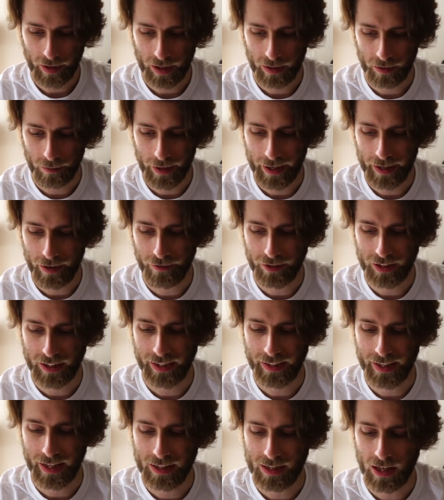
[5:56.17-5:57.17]
kind of weird,
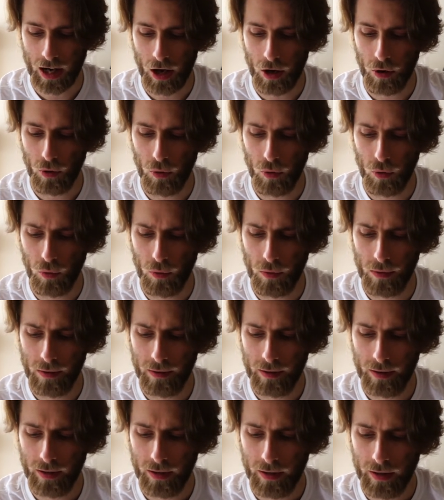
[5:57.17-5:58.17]
obviously there's a
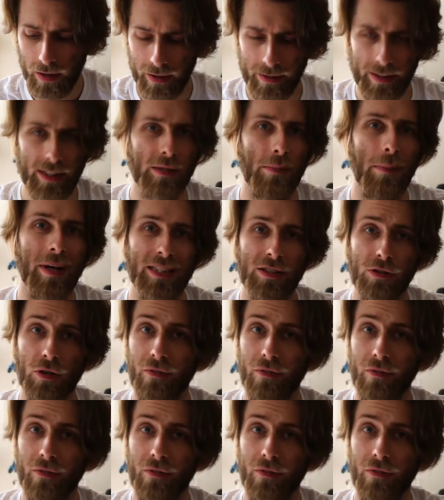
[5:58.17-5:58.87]
massive